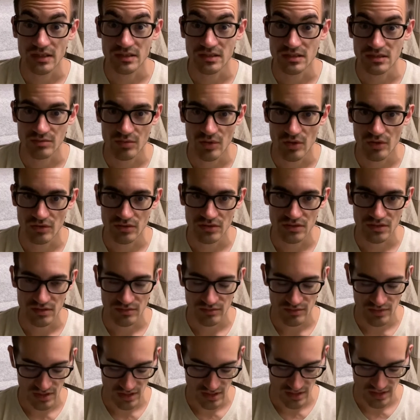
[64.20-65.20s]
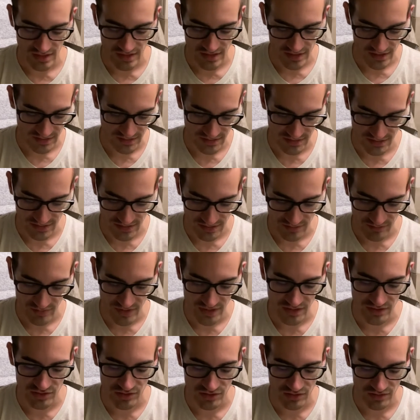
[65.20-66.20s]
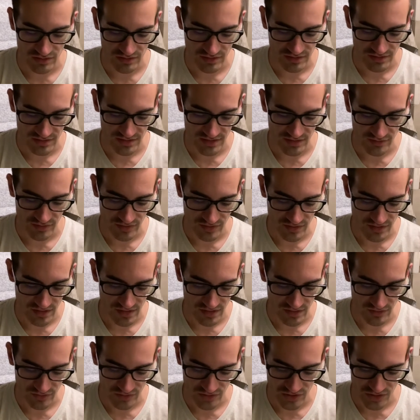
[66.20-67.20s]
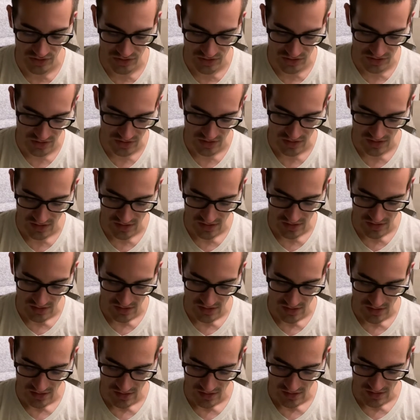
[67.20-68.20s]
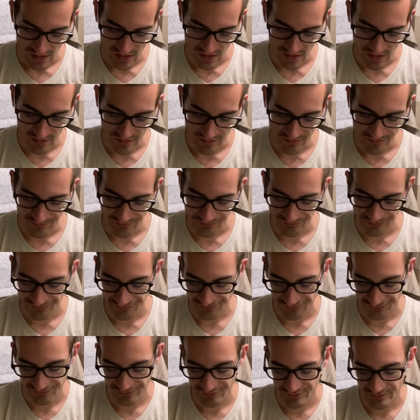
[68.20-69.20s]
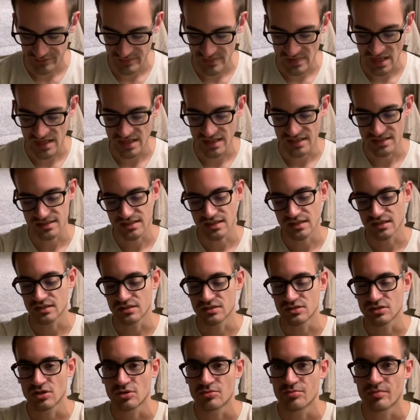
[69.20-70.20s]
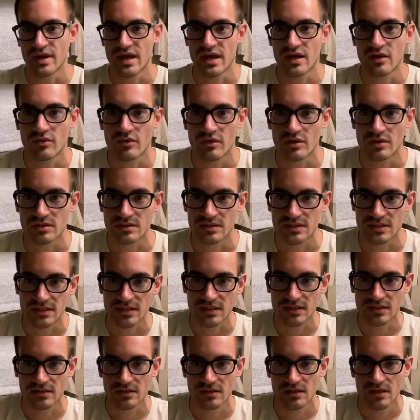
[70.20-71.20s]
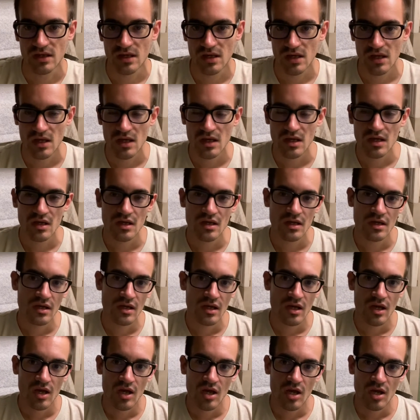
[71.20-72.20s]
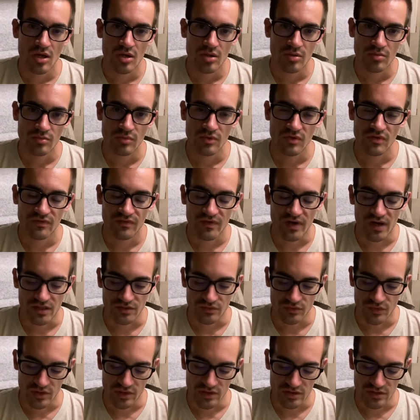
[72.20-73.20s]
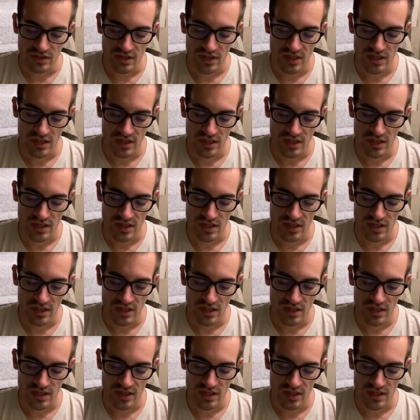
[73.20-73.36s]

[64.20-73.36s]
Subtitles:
spoke to me, I guess, in my journaling time with God, which I guess I can start backwards and then move onward.